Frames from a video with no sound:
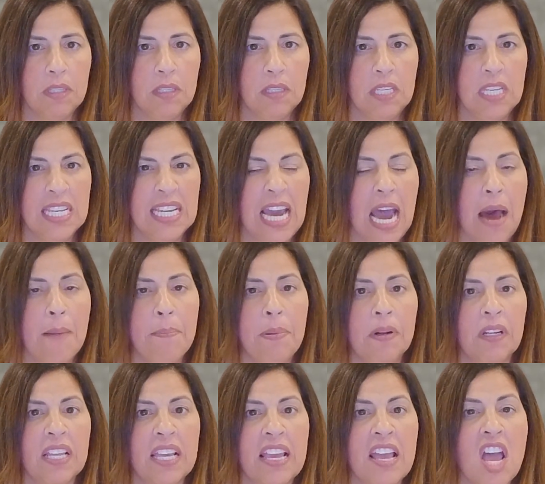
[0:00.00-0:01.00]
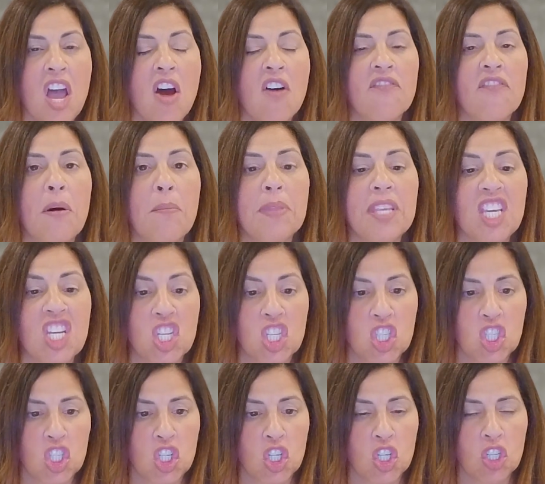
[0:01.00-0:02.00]
decoupling from the
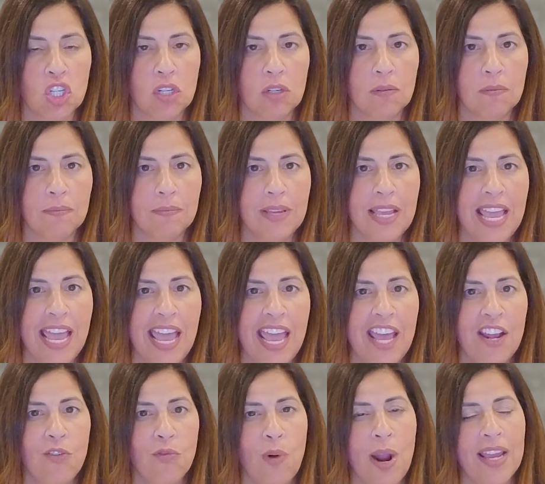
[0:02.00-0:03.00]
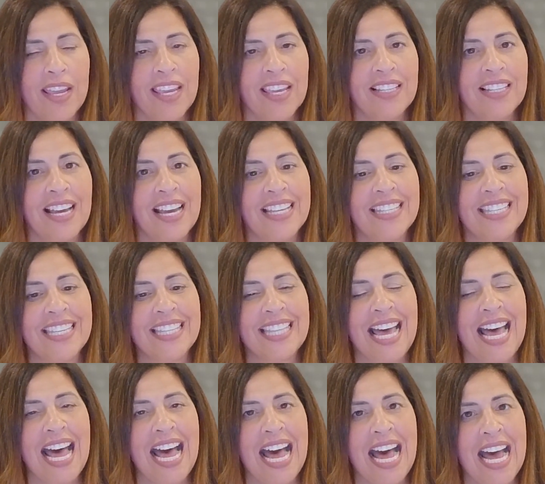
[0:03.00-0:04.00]
external, and recognizing the
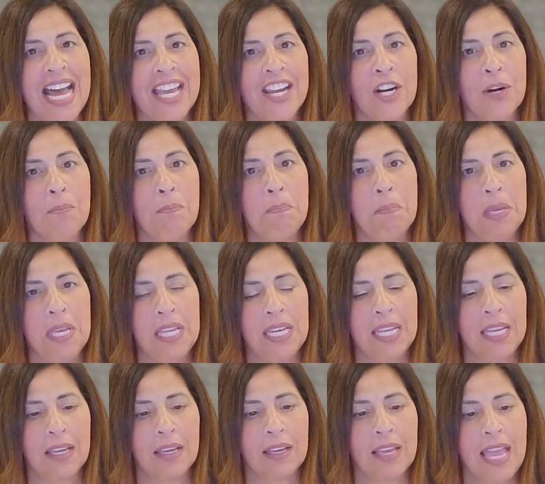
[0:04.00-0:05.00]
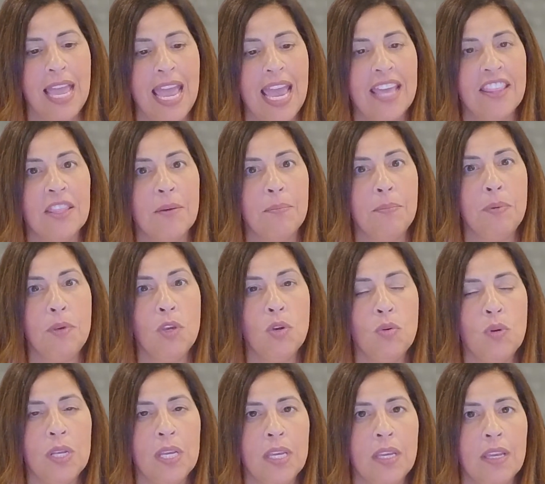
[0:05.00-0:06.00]
higher meaning and the
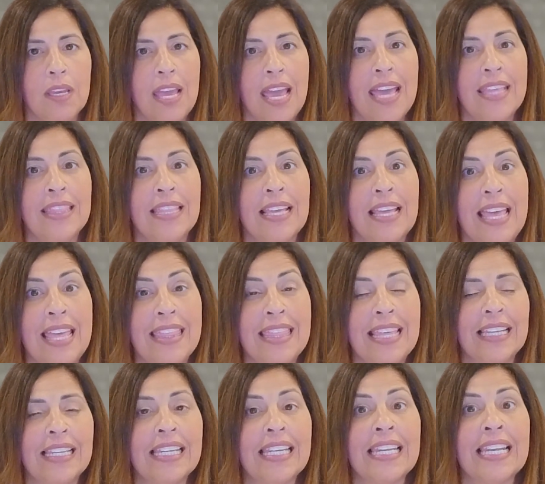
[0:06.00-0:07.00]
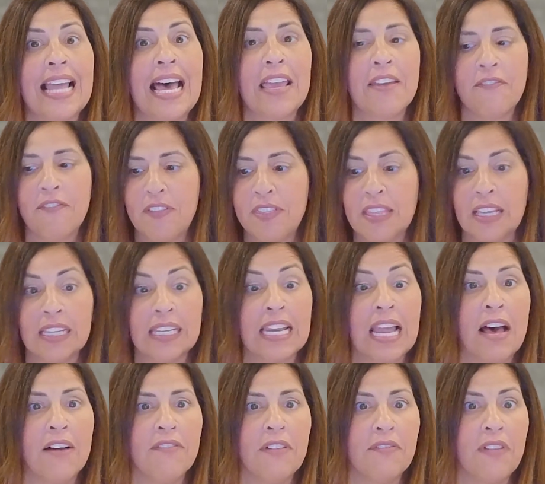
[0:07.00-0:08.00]
beauty and the life and the
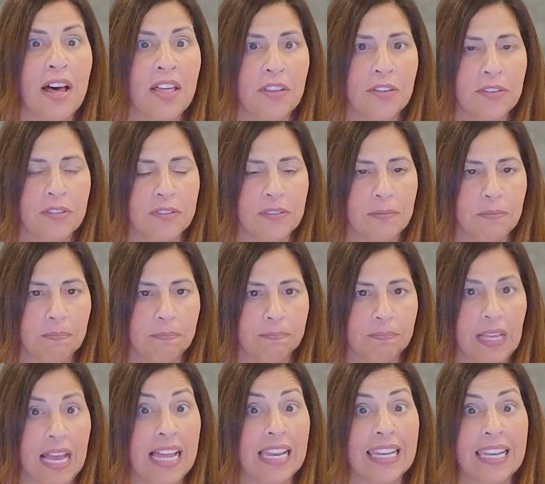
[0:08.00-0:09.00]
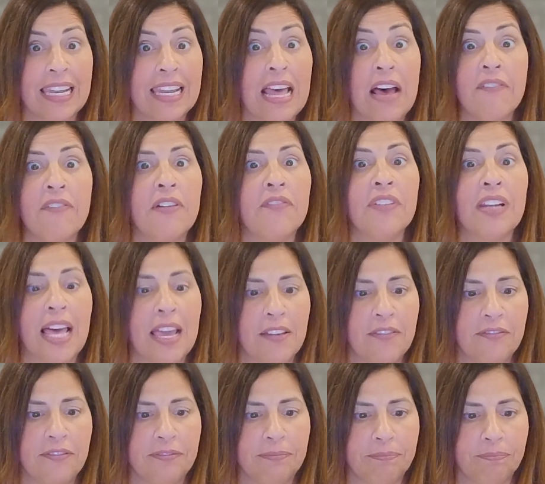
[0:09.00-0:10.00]
love of others, a love of
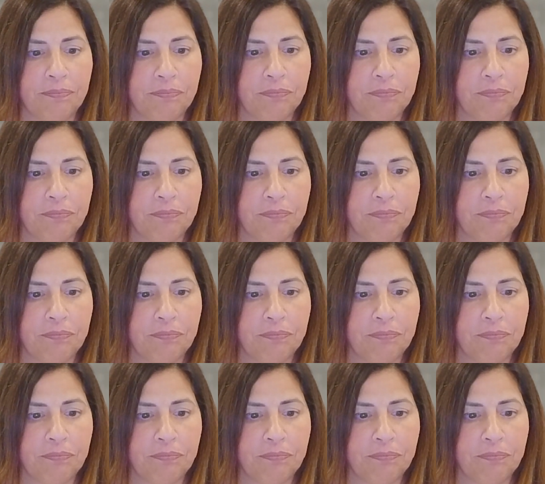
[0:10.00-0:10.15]
life.